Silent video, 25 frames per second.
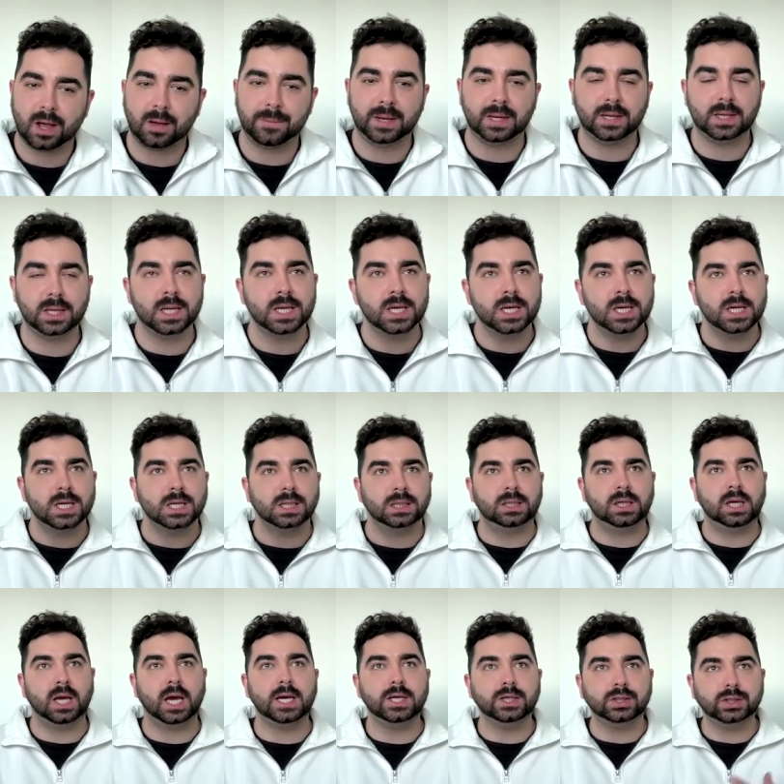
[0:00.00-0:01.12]
I mean,
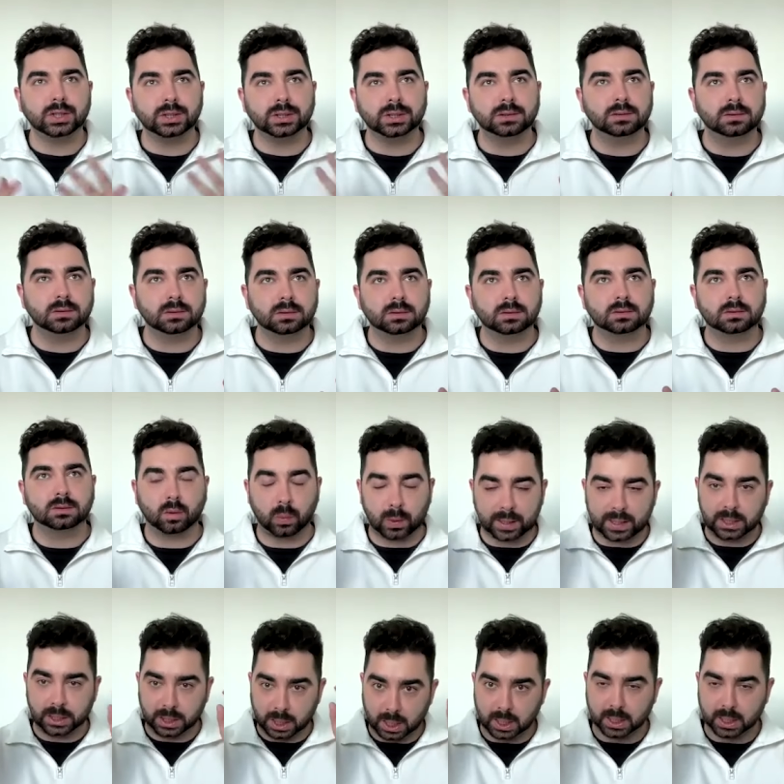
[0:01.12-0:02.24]
the Asian
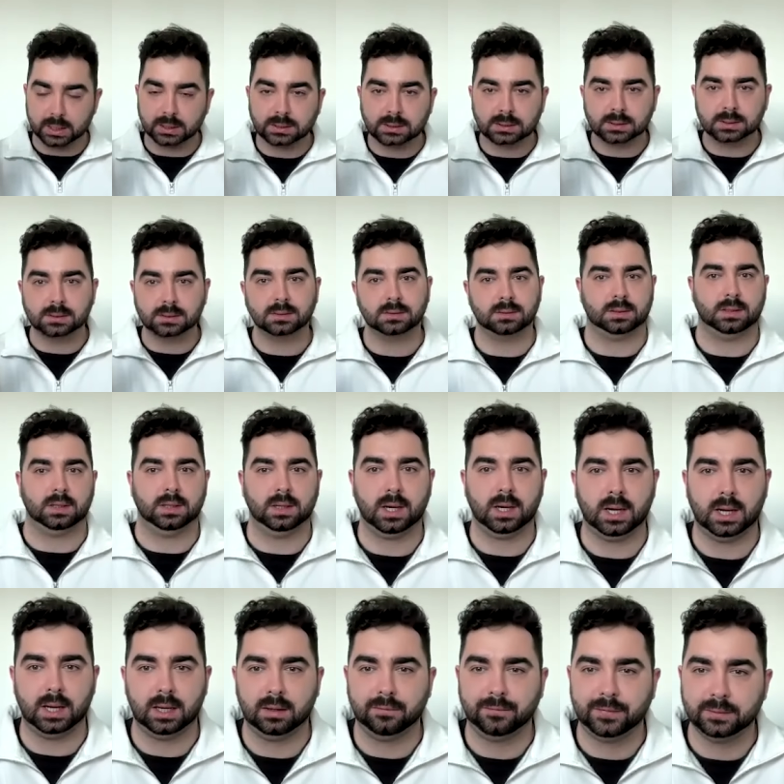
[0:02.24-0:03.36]
queen curse,
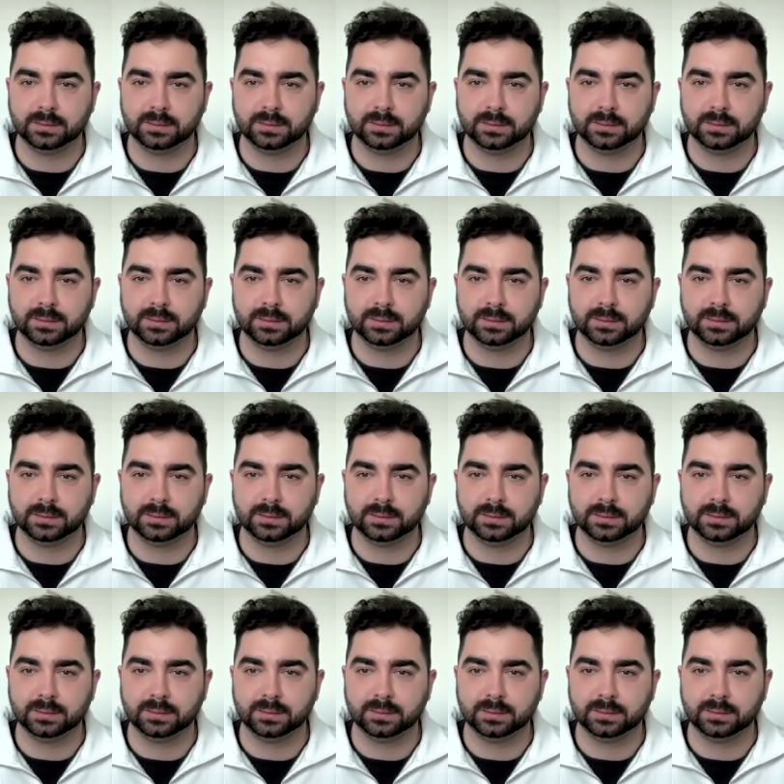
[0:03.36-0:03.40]
it